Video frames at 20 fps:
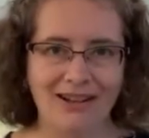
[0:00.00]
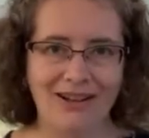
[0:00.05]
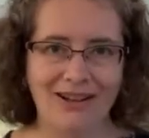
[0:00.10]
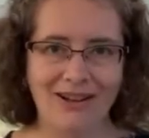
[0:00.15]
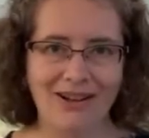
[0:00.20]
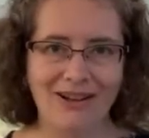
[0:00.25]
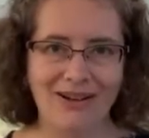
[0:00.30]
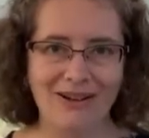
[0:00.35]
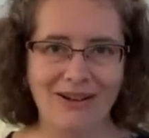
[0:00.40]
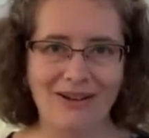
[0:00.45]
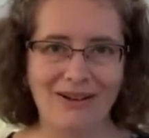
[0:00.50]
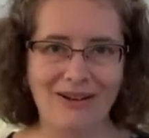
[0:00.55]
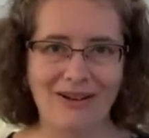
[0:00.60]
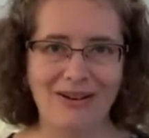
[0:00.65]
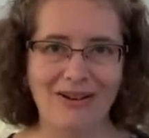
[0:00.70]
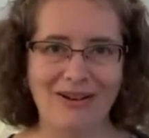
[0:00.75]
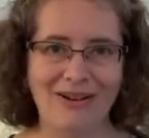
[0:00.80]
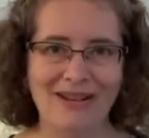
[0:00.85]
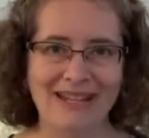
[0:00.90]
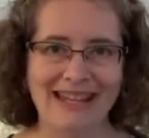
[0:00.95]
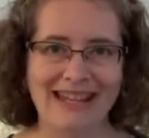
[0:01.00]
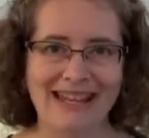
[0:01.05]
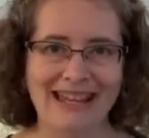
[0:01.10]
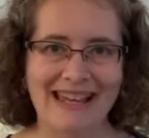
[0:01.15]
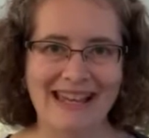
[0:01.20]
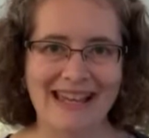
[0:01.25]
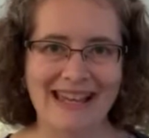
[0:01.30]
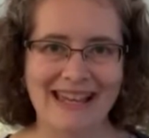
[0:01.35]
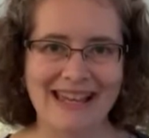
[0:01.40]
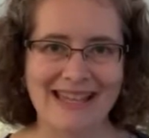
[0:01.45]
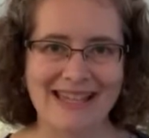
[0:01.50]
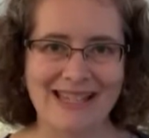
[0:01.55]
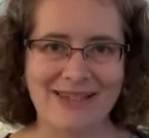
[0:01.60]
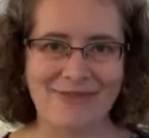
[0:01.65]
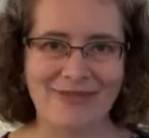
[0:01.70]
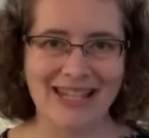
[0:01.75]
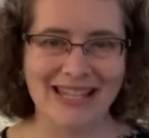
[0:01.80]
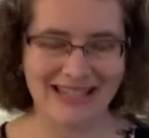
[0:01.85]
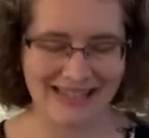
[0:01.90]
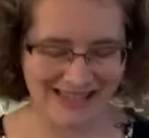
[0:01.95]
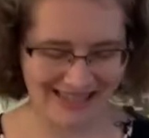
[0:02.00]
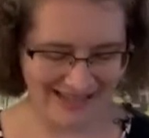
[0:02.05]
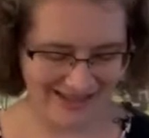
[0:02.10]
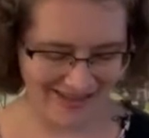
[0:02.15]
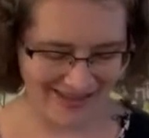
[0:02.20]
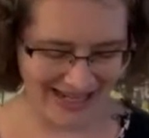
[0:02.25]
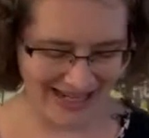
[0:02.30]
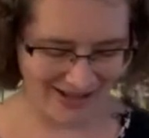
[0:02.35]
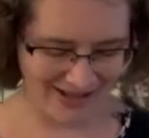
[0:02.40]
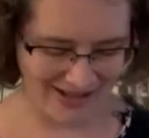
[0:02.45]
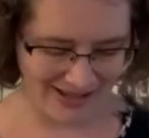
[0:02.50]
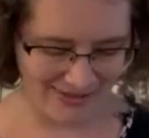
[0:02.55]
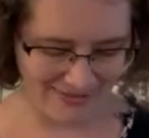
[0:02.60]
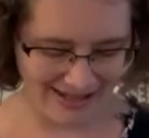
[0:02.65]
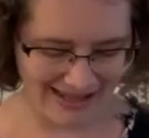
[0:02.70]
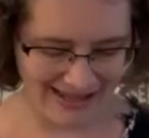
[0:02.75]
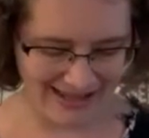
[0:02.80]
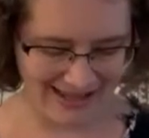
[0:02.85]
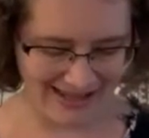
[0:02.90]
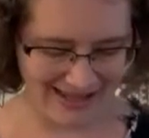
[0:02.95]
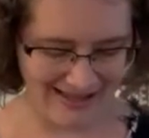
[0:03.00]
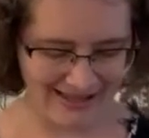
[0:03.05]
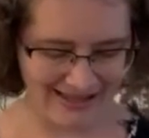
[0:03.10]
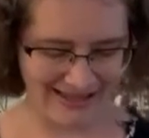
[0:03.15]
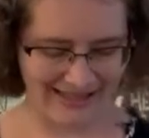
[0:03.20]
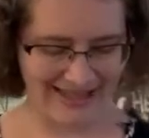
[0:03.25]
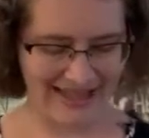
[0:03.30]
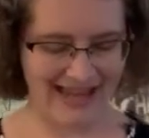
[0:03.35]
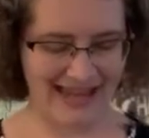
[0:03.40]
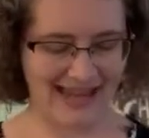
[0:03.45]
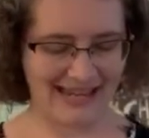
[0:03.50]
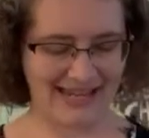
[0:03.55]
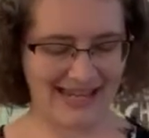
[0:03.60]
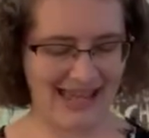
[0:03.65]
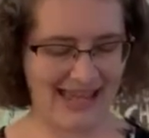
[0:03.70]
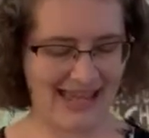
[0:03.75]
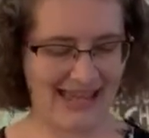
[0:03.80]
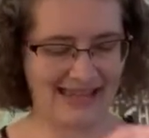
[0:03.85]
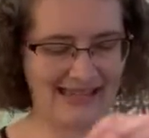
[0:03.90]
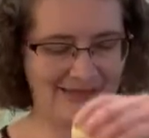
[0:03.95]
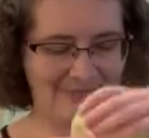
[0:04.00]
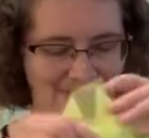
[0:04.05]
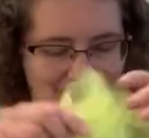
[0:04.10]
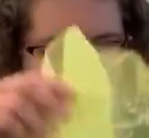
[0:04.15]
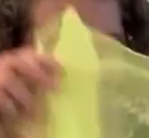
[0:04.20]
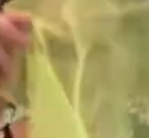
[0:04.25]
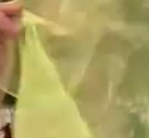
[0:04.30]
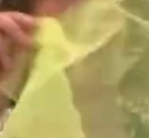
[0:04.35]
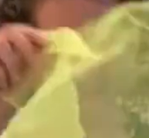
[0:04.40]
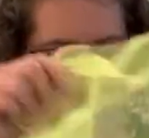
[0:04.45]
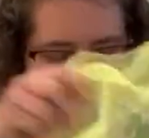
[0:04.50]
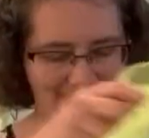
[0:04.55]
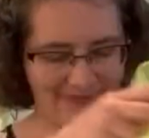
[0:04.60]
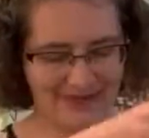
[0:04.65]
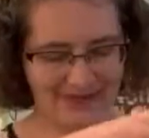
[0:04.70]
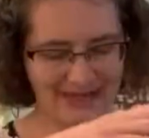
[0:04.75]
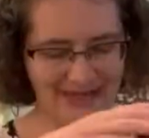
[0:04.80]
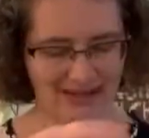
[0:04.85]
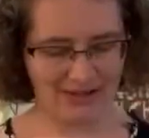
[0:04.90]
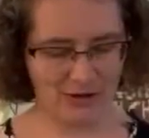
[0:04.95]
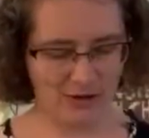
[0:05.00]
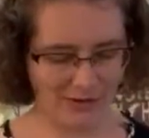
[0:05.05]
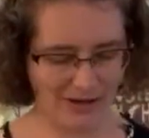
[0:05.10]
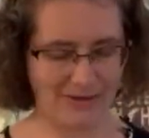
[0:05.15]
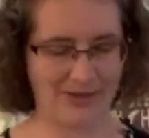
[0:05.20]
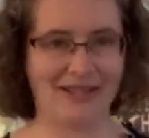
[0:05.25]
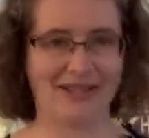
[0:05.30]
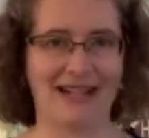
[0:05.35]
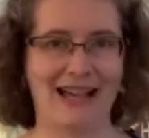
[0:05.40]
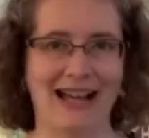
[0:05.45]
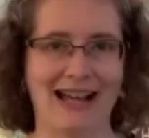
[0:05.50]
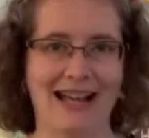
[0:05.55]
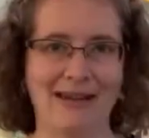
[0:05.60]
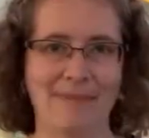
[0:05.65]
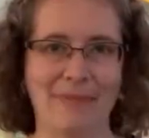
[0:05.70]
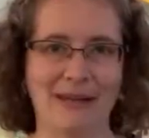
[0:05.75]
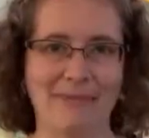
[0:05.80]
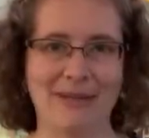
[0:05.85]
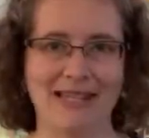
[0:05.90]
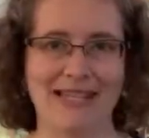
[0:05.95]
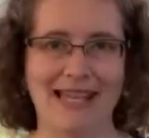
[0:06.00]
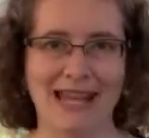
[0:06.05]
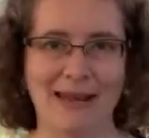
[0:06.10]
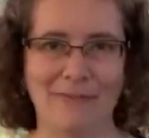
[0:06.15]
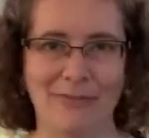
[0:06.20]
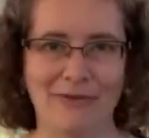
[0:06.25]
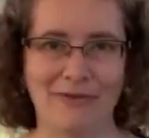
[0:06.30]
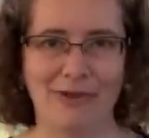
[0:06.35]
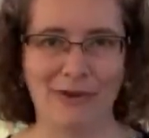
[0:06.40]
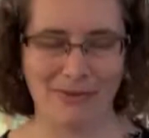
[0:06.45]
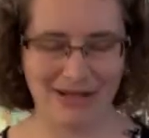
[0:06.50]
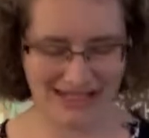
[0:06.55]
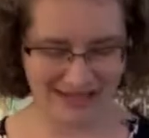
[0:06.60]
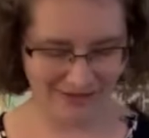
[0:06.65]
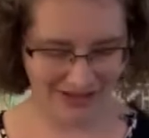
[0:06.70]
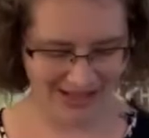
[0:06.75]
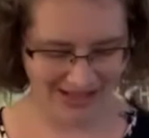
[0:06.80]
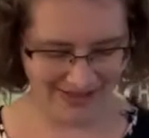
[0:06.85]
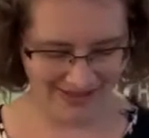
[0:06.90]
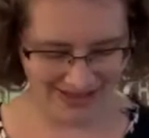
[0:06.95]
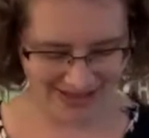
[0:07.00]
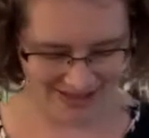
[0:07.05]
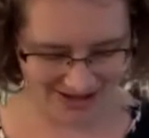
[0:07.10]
Oh yes, feet still there as well, and head. Oh, I was going to hide baby's head before we'd even done the